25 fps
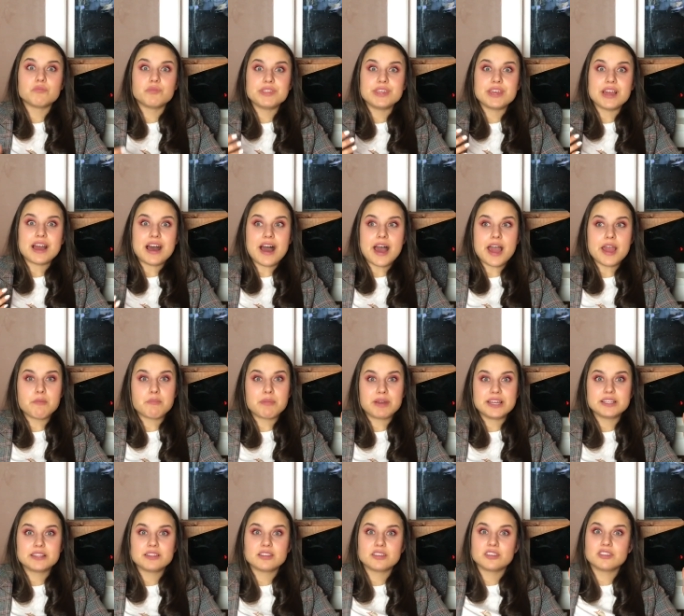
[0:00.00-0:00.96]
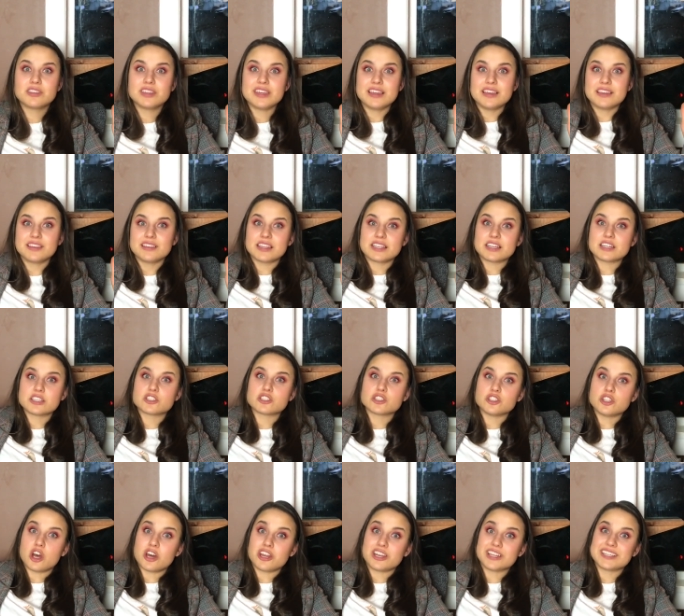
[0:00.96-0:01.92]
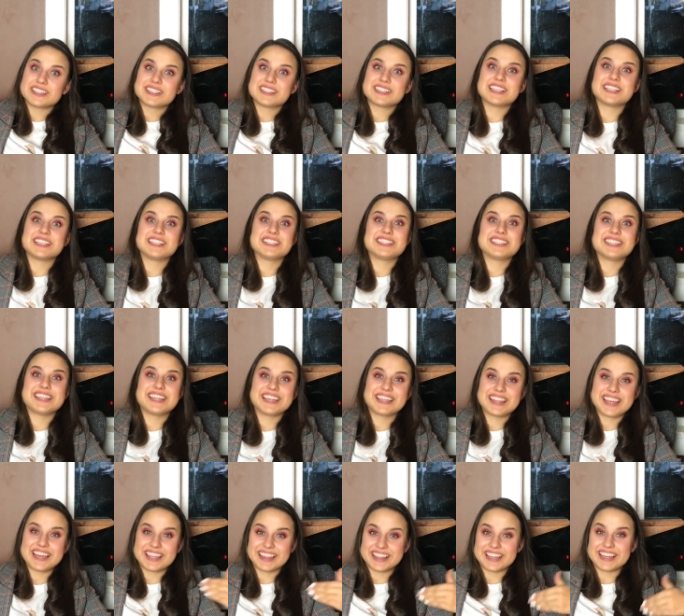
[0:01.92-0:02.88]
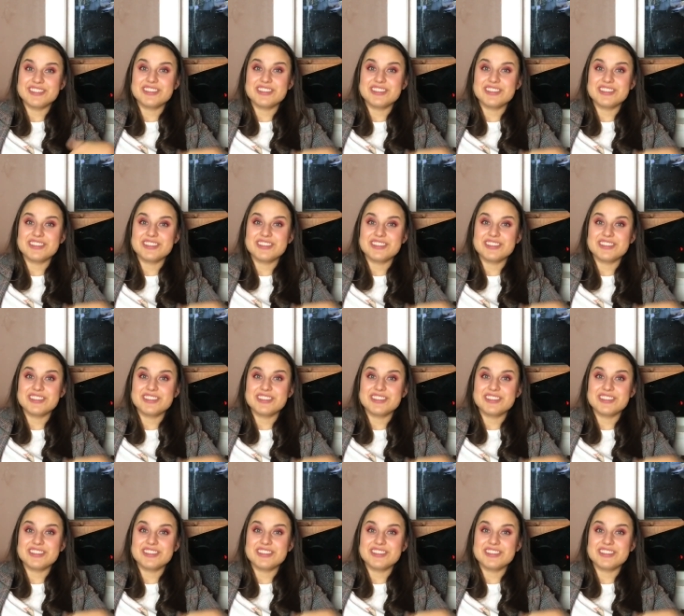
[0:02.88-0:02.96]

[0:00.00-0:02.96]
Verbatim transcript: the eye might think that it's not existing, like